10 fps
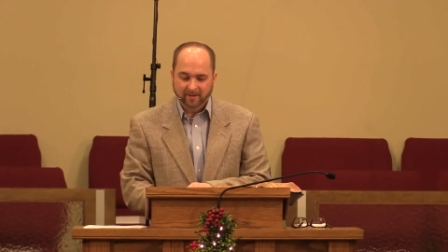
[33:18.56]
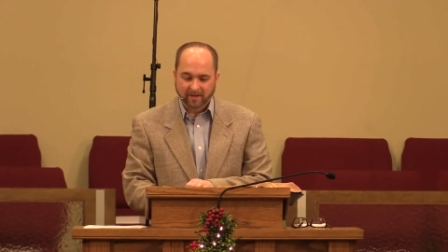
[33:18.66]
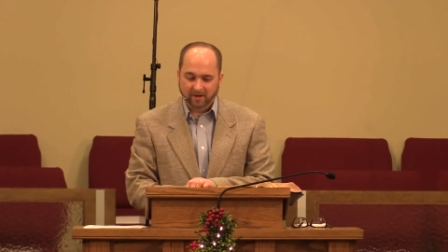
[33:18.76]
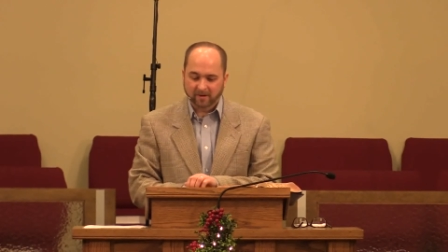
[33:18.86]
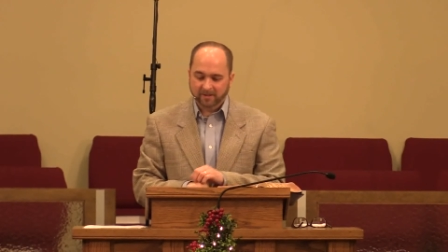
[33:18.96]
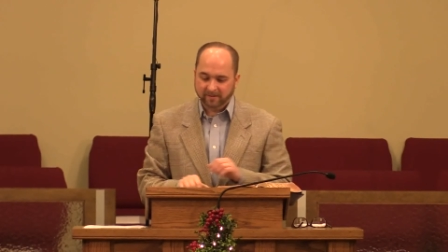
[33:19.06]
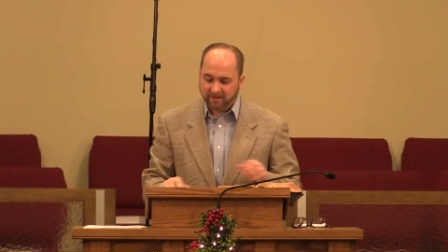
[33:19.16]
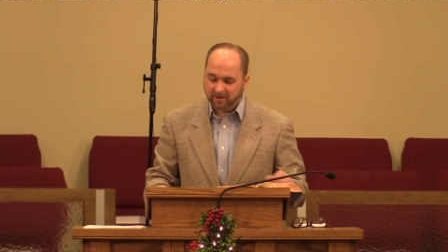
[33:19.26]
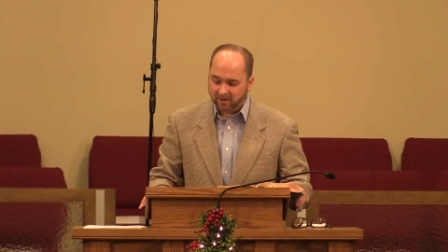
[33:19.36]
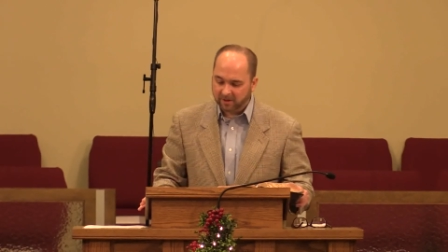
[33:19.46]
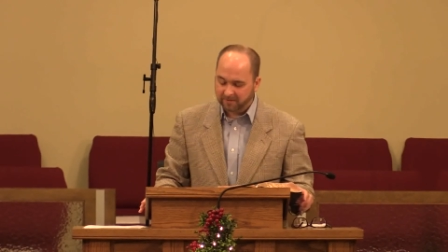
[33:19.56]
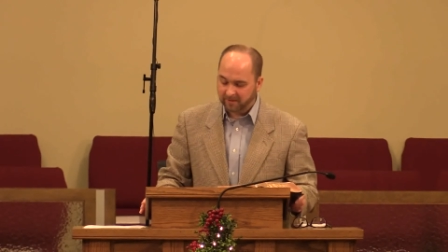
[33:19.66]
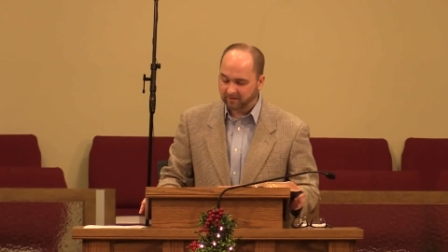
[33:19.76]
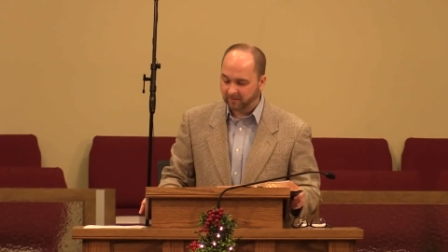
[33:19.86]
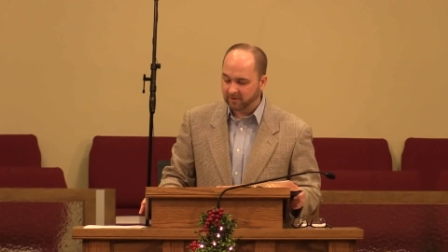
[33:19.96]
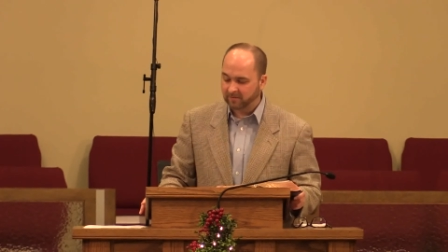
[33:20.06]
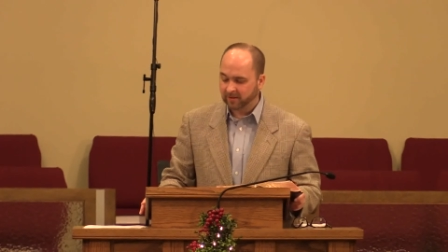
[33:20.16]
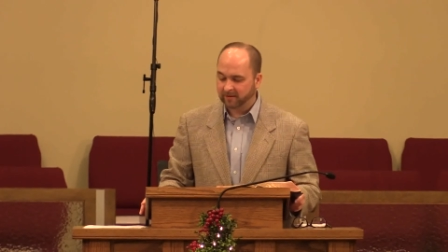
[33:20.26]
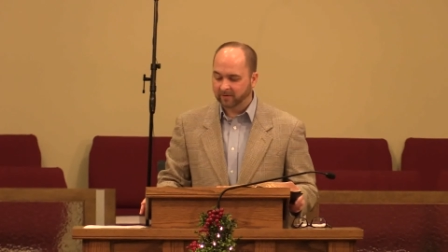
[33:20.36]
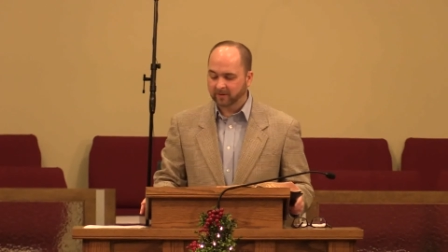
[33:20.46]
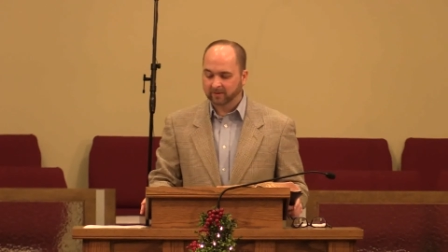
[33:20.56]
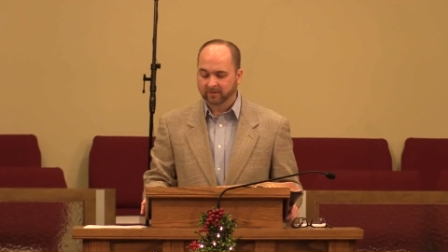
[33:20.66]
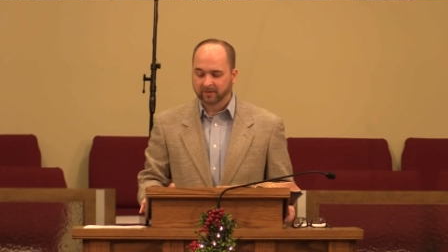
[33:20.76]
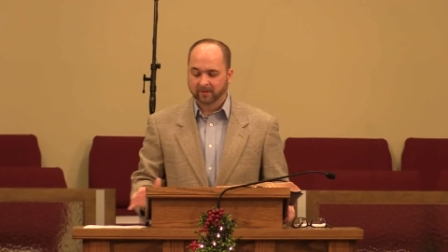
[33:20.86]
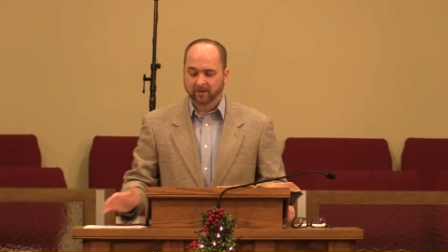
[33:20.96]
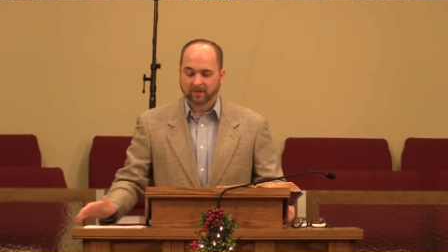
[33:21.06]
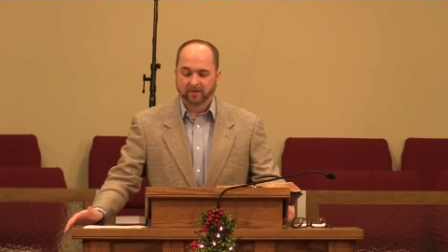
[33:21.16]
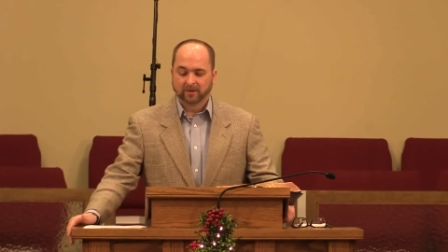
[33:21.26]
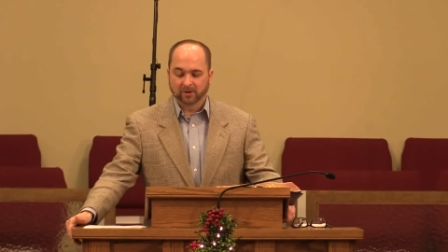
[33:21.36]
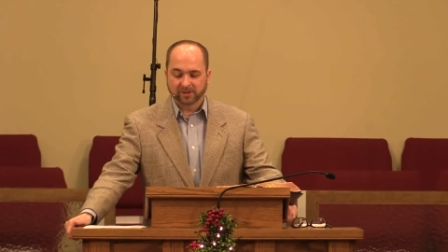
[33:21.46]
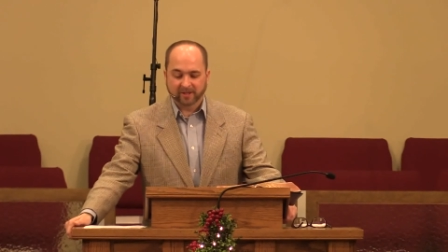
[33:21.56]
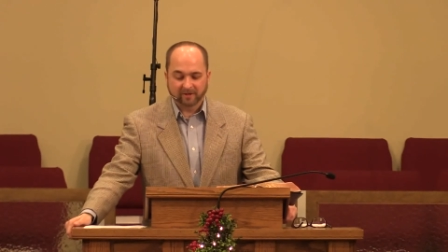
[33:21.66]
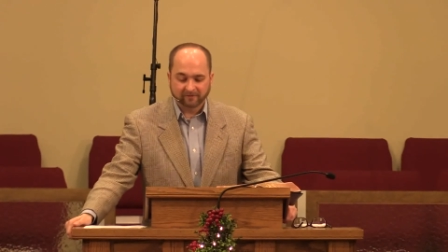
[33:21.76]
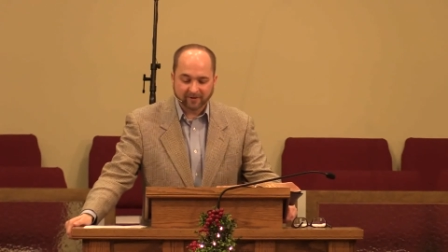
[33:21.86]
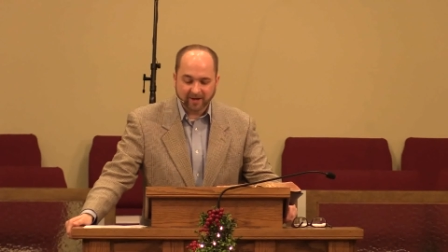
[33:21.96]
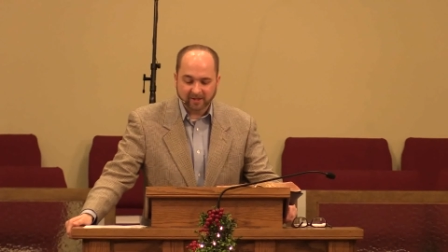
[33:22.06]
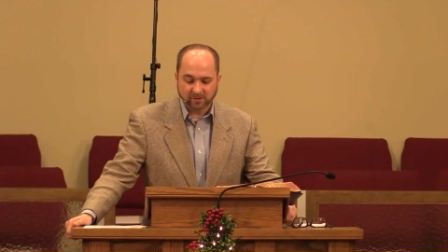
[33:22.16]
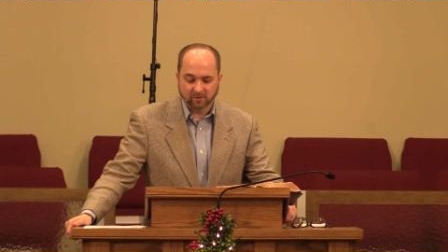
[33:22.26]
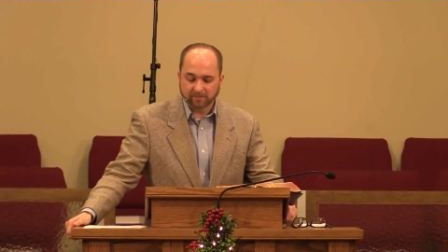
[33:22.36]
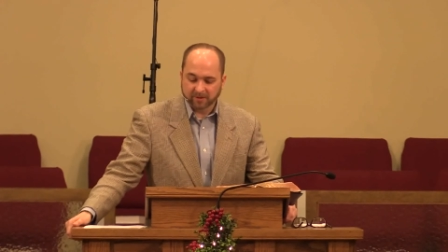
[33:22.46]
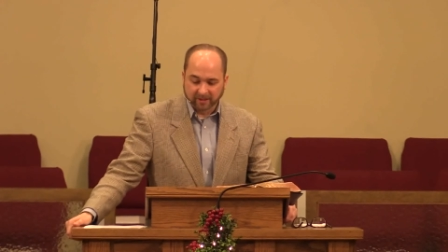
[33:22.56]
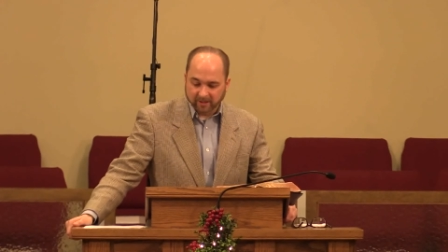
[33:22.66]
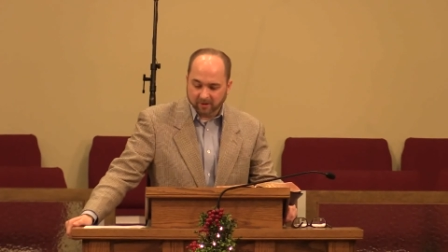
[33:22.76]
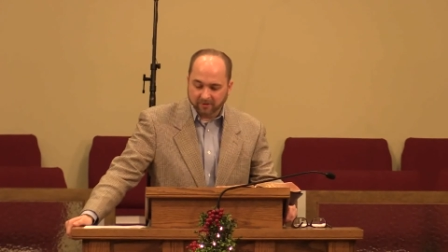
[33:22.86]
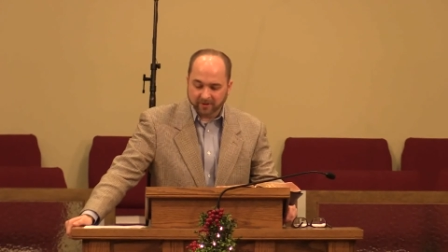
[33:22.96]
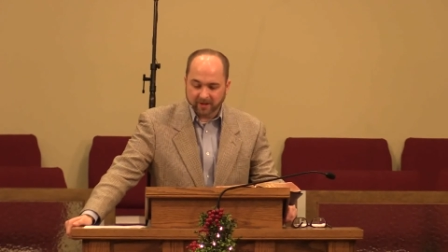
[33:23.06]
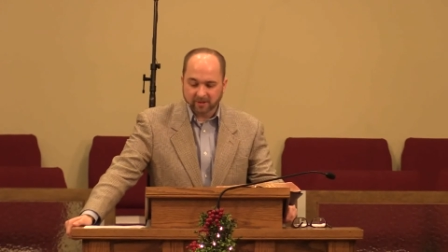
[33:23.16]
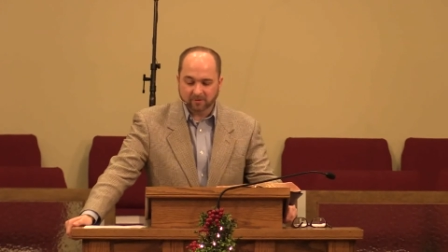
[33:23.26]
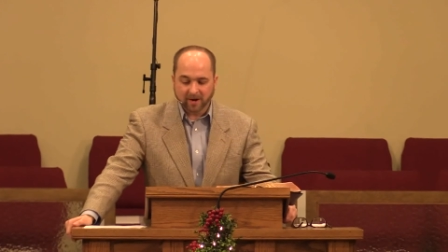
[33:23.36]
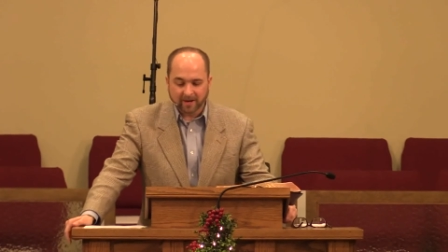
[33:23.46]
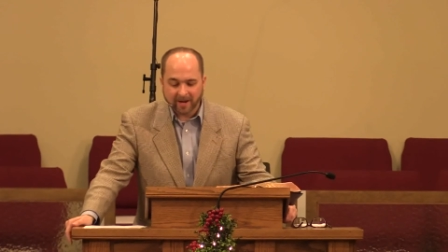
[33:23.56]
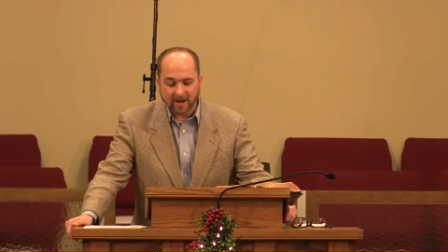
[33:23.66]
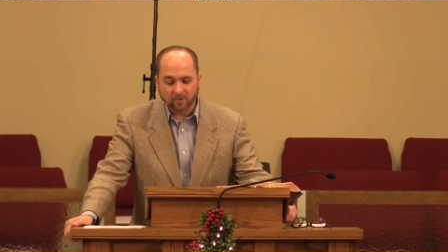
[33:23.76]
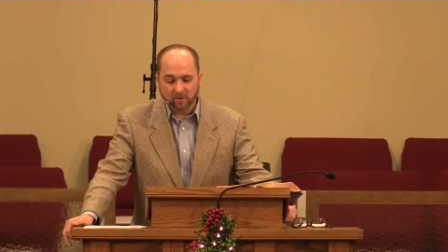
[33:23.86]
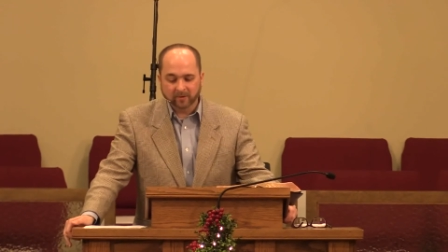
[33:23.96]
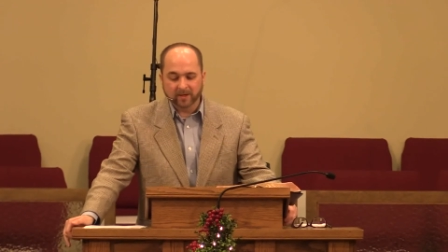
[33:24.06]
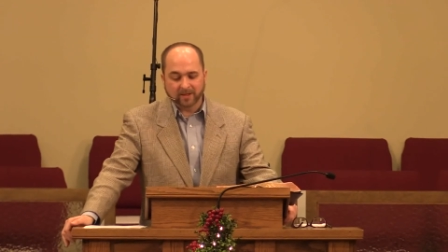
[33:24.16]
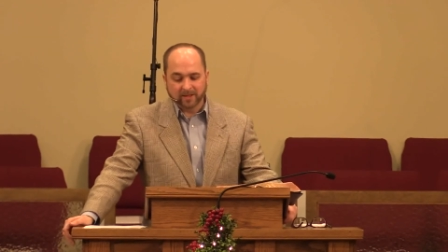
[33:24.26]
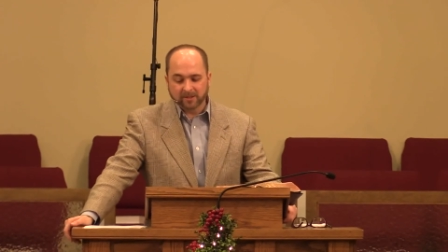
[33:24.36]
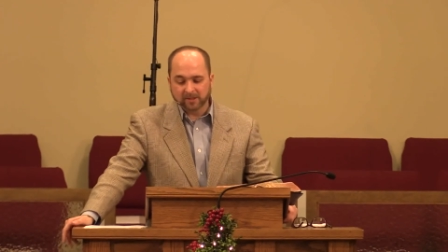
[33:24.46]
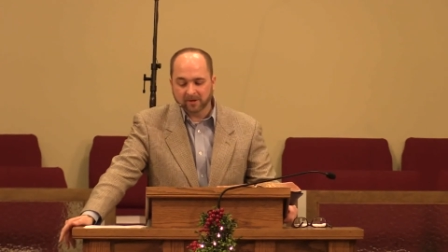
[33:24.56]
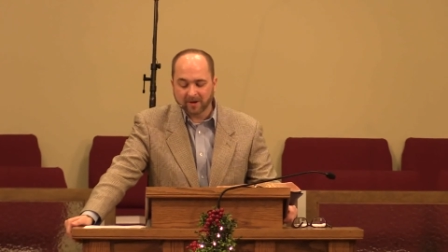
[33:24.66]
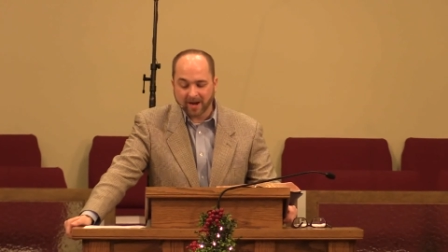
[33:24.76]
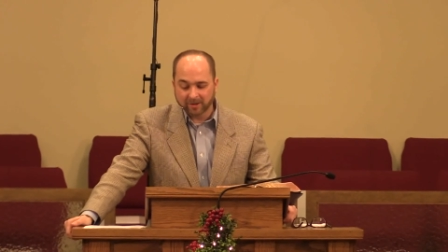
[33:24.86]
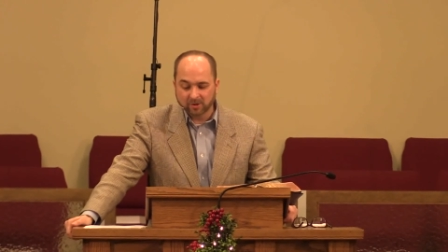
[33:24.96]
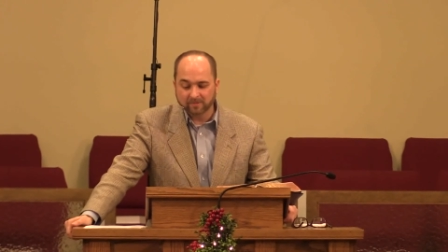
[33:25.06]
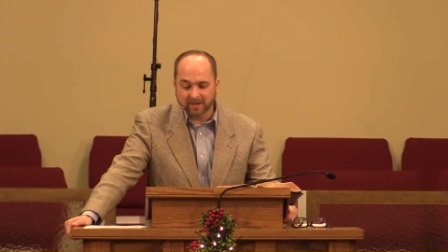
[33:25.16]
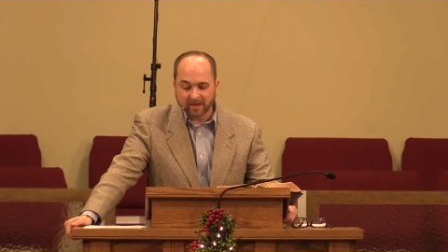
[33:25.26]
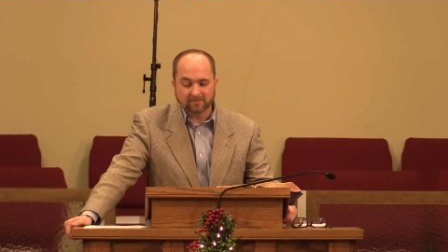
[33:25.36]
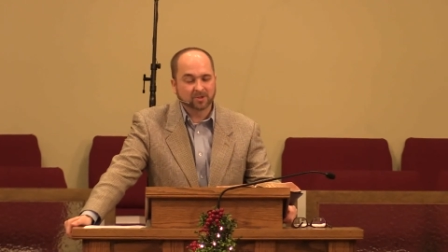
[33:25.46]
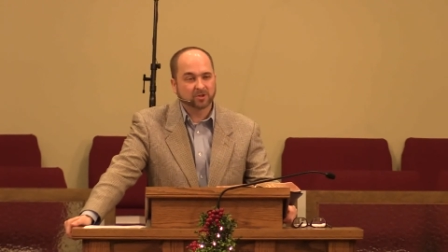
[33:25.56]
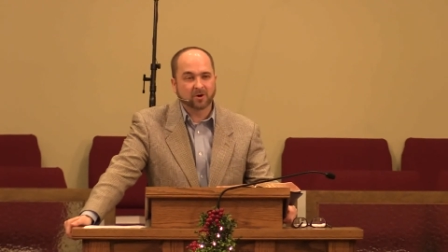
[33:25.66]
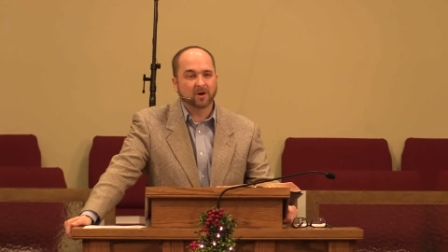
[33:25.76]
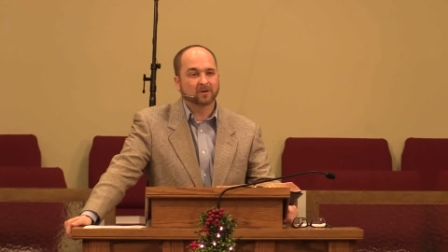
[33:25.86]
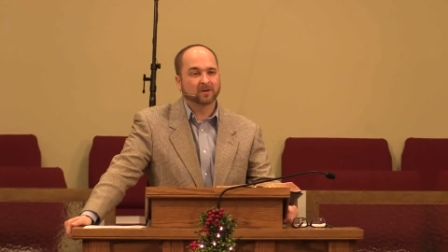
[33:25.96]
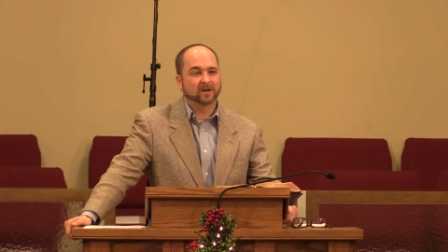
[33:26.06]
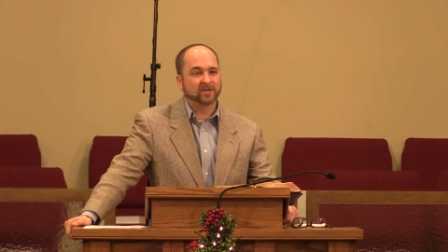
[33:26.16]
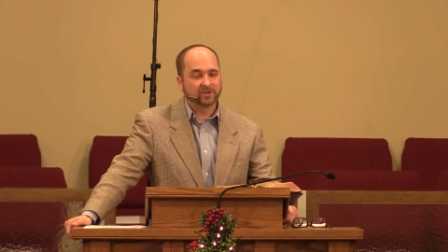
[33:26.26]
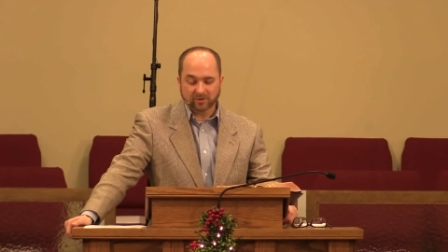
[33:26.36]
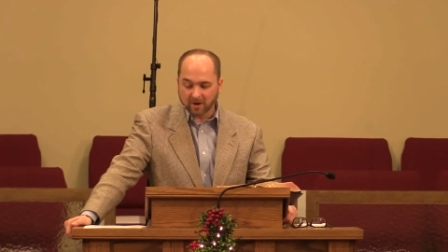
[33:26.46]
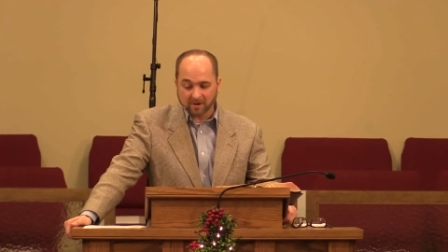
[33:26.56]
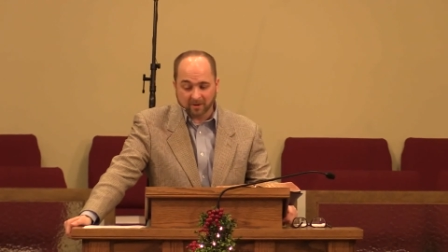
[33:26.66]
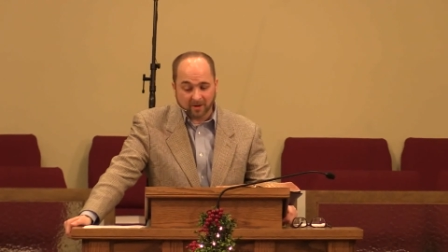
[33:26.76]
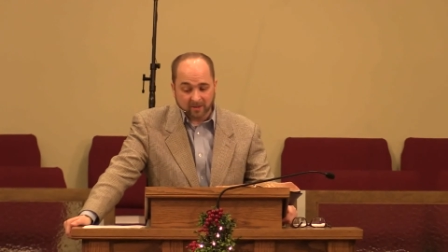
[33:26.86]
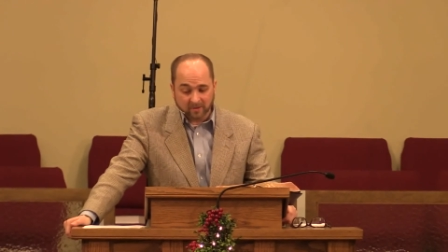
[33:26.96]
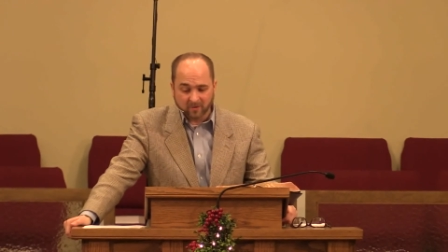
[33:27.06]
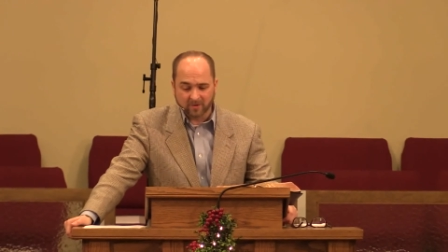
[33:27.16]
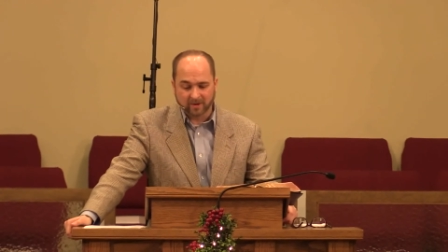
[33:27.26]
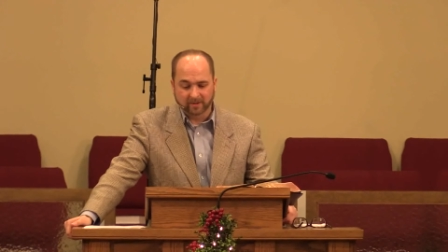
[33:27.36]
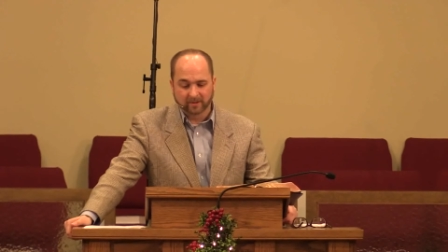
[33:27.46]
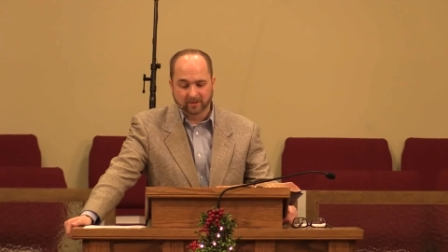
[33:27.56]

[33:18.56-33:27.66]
Here is some encouragement for you, believer. Your sin fights with particular things right now will get easier as you become stronger and stronger in the Lord.